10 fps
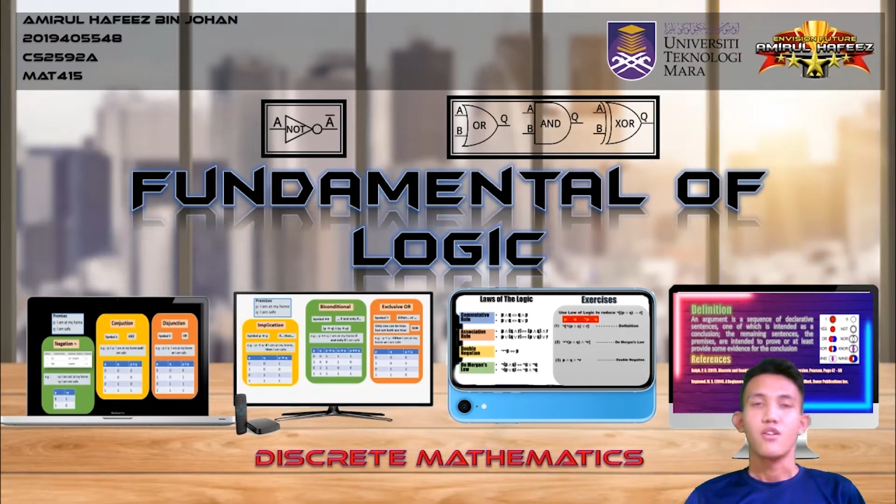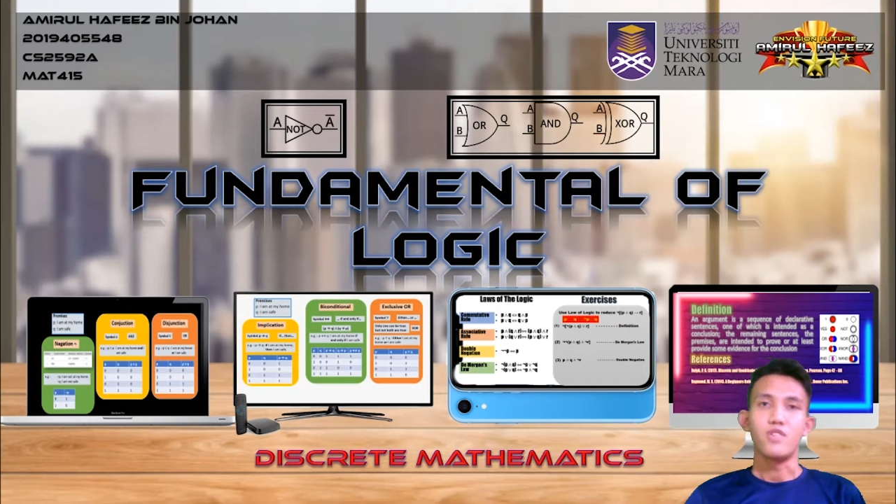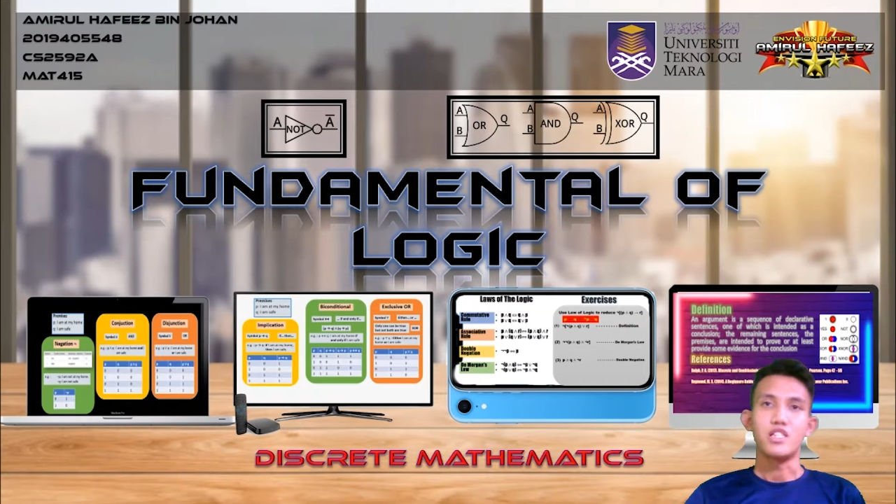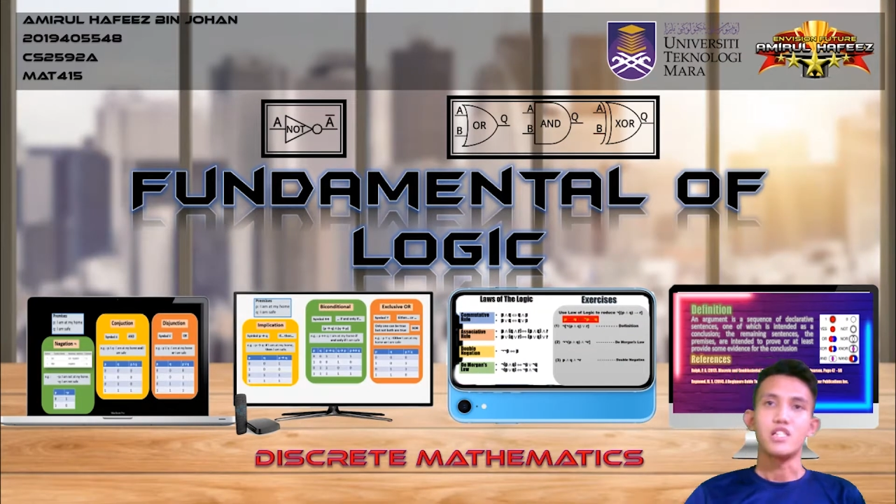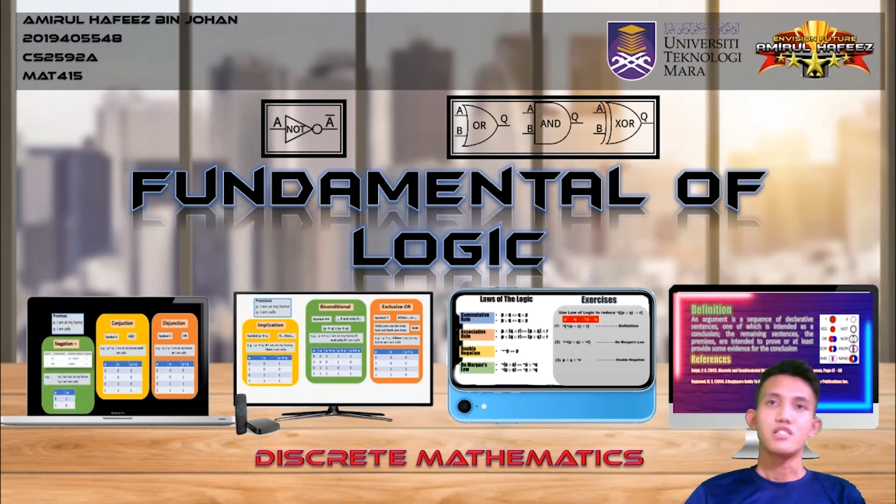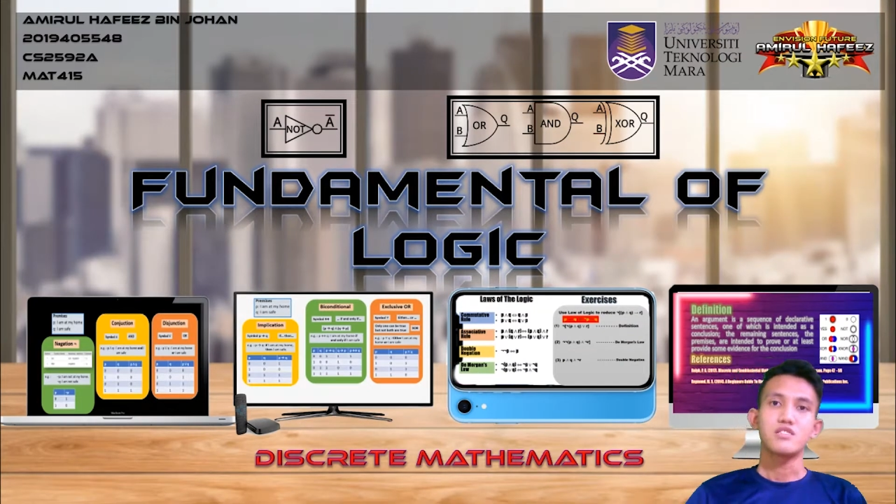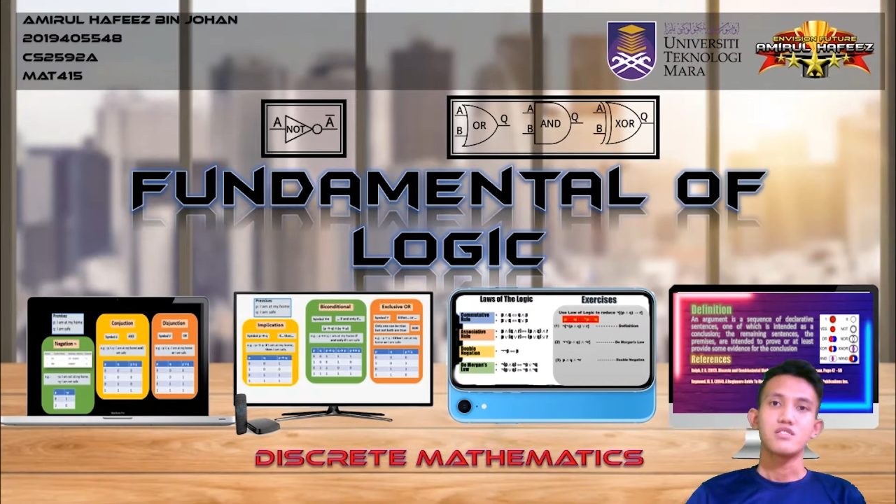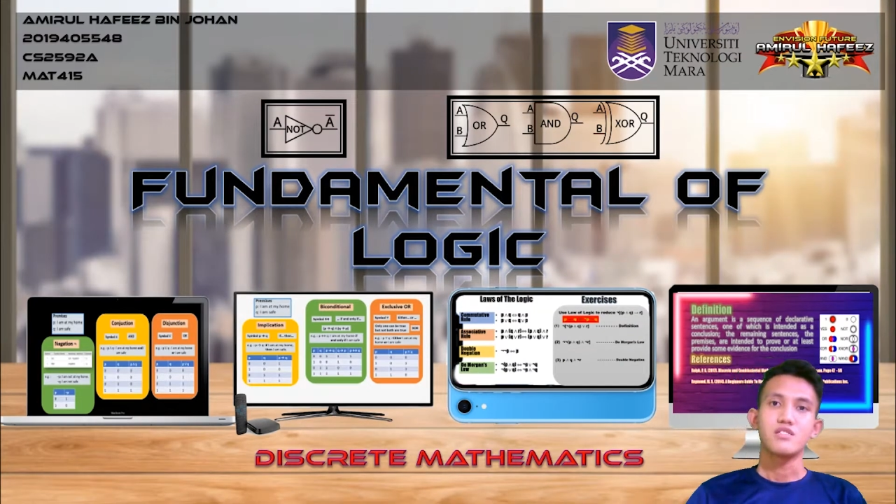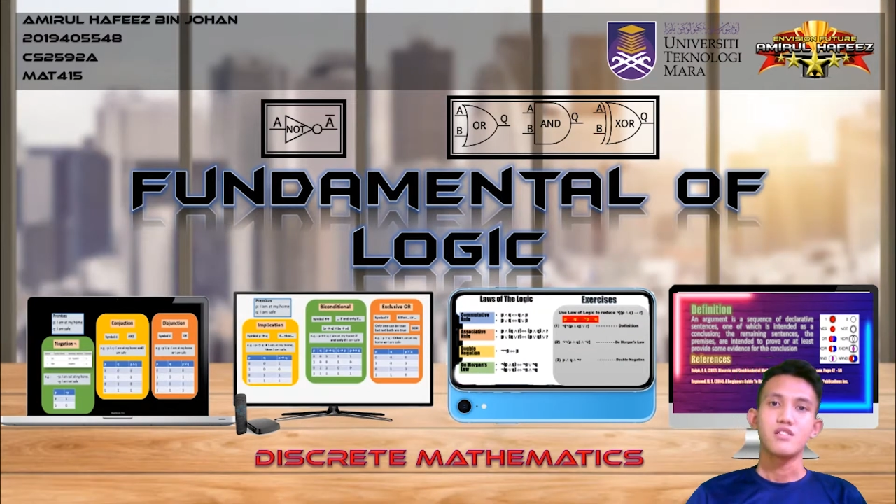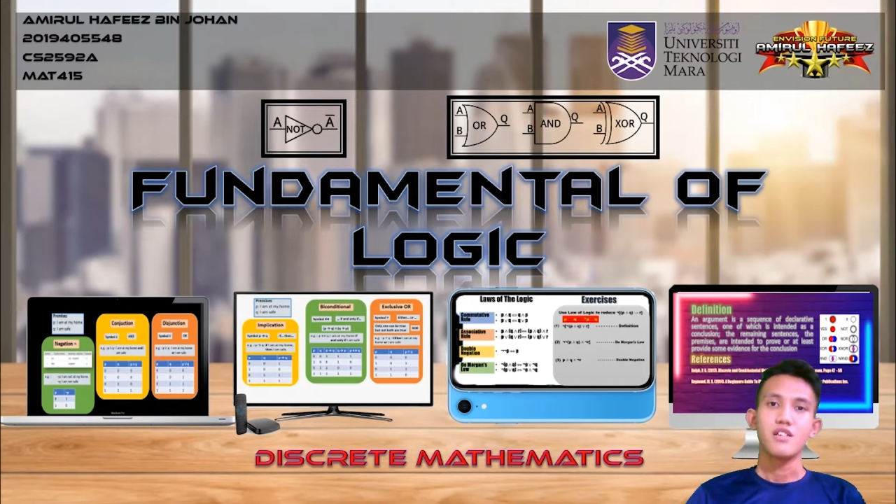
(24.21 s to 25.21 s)
which is
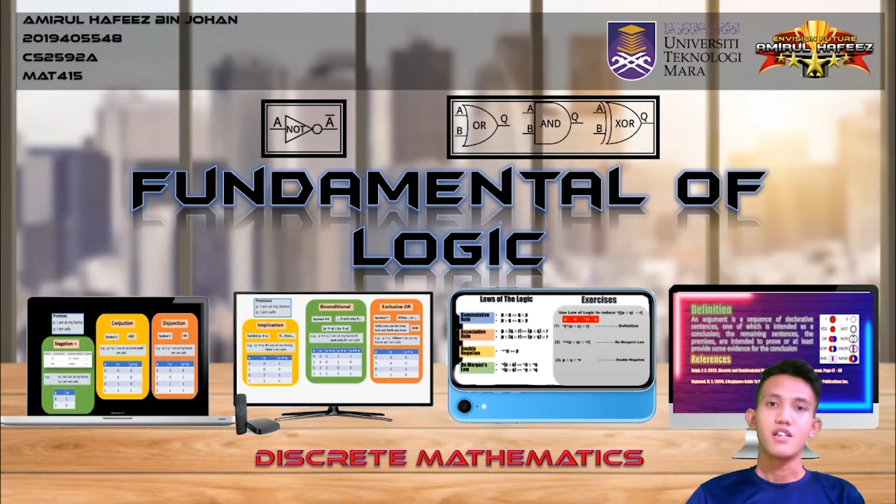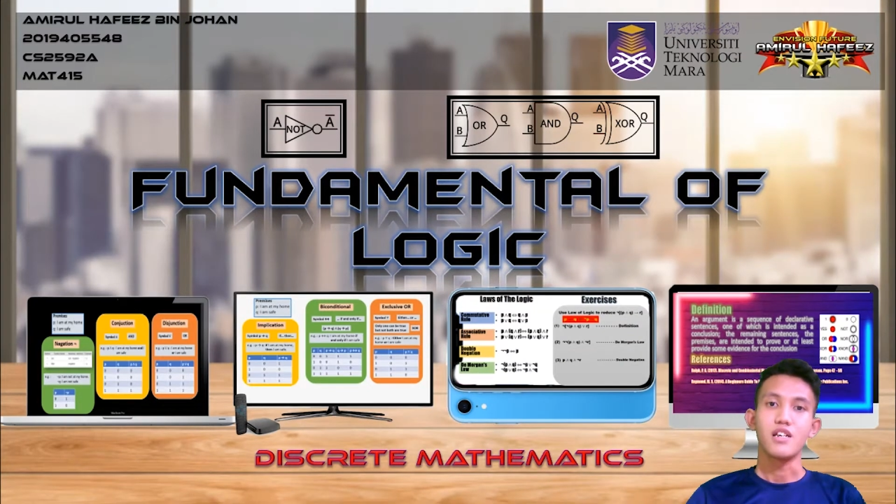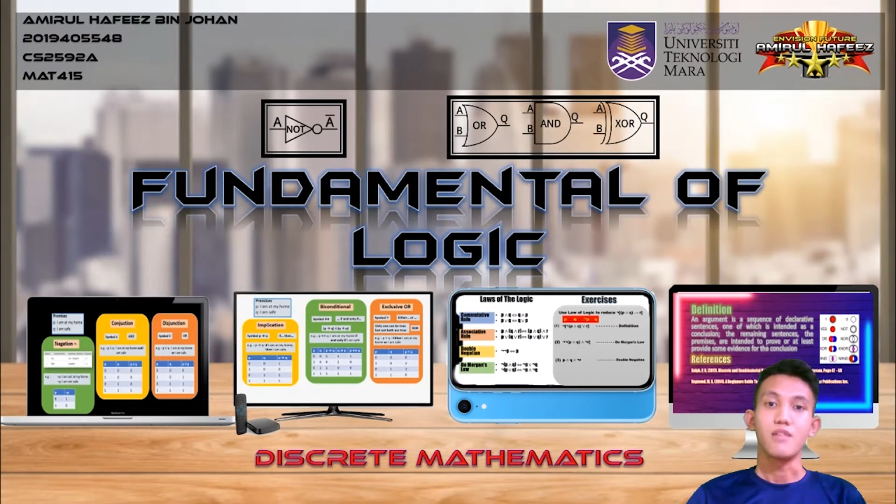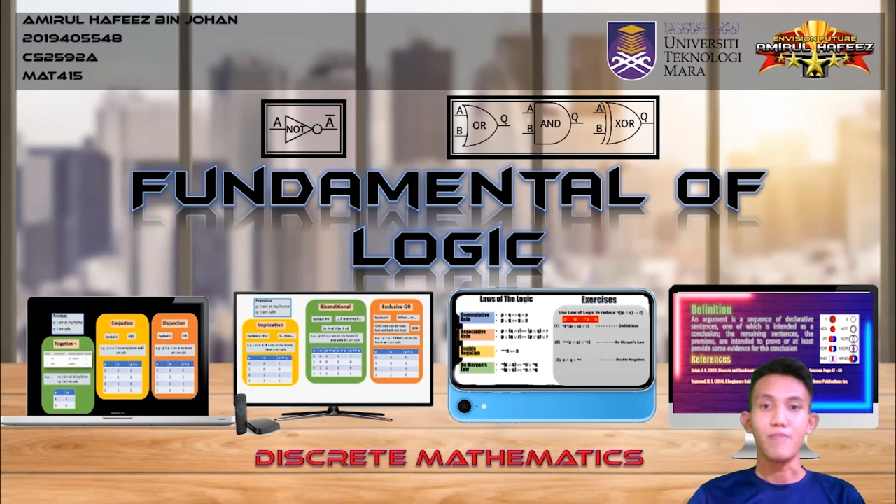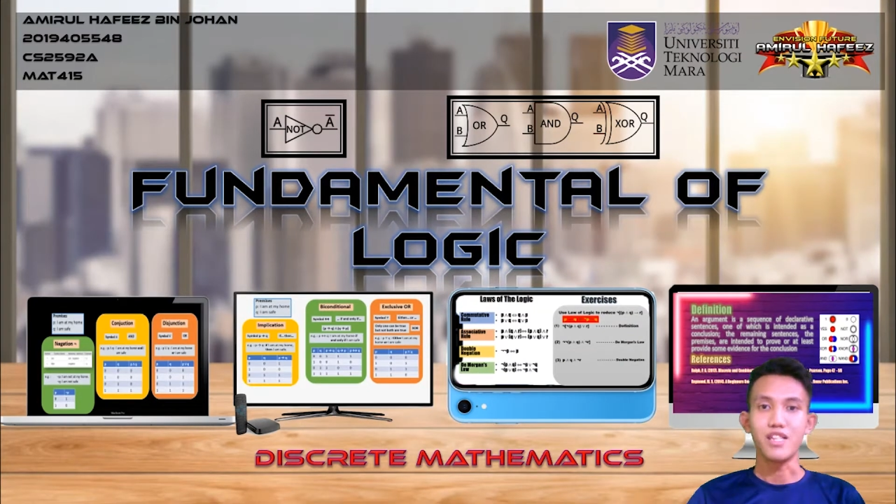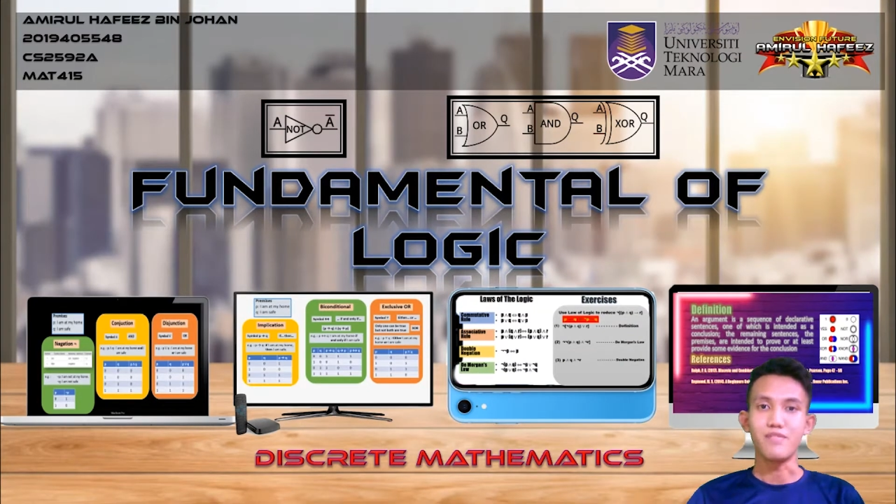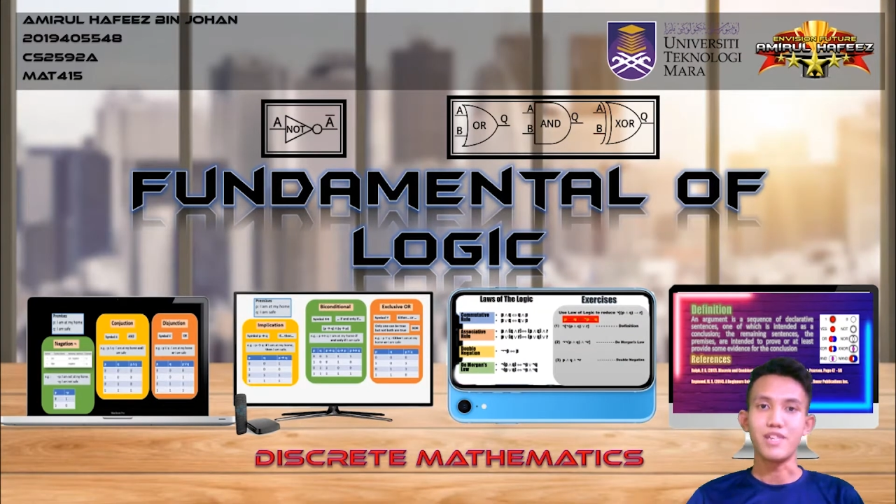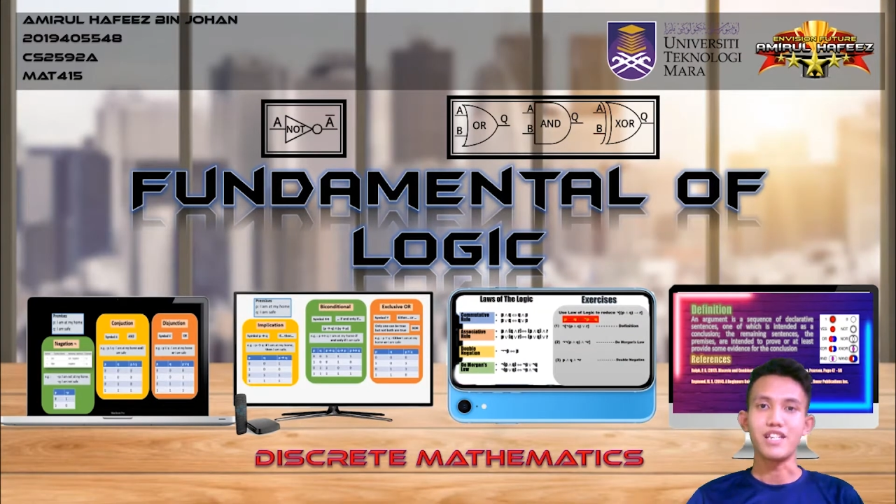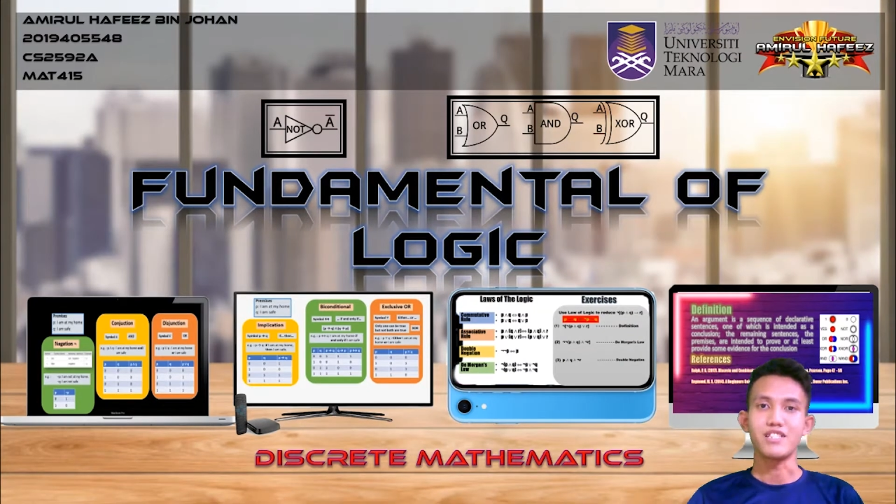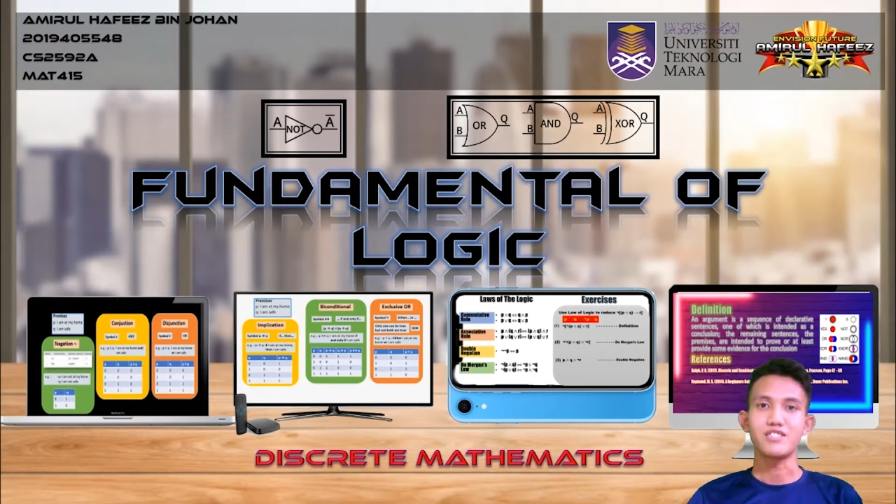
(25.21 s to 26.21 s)

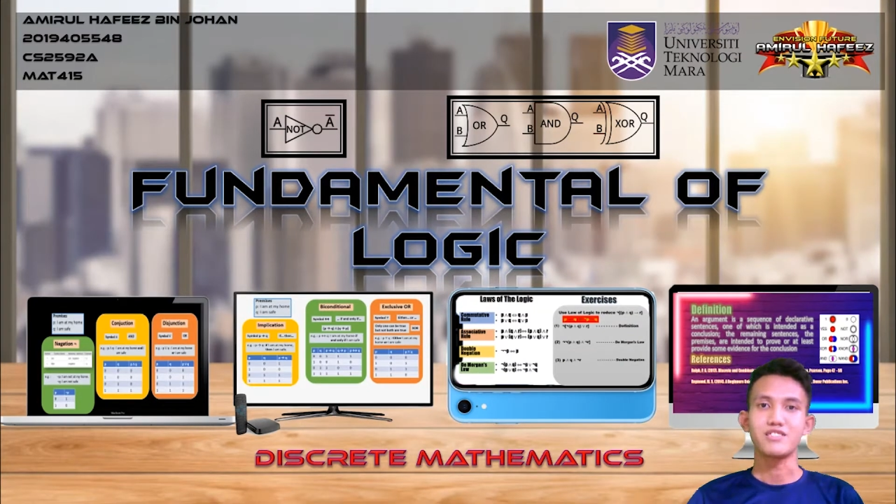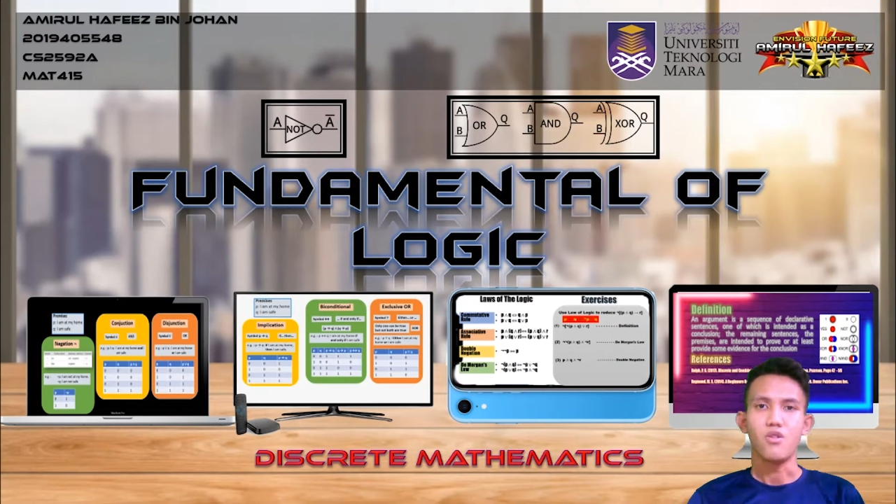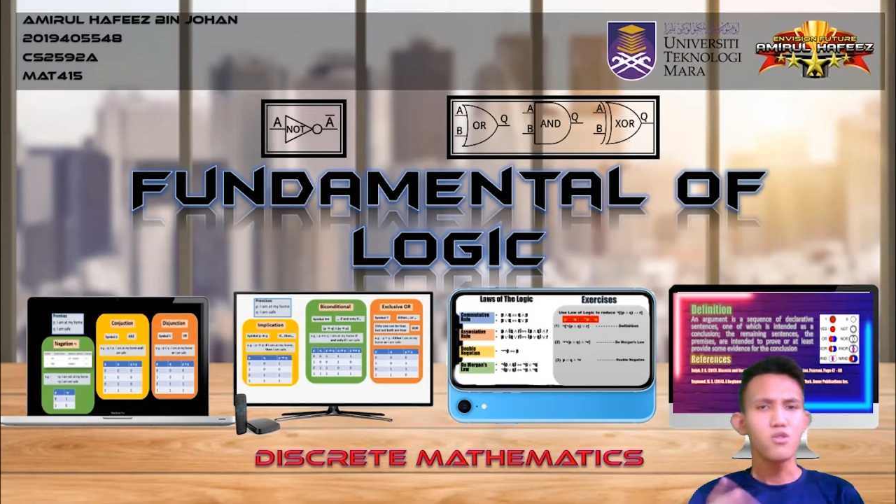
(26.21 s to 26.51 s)
mathematics.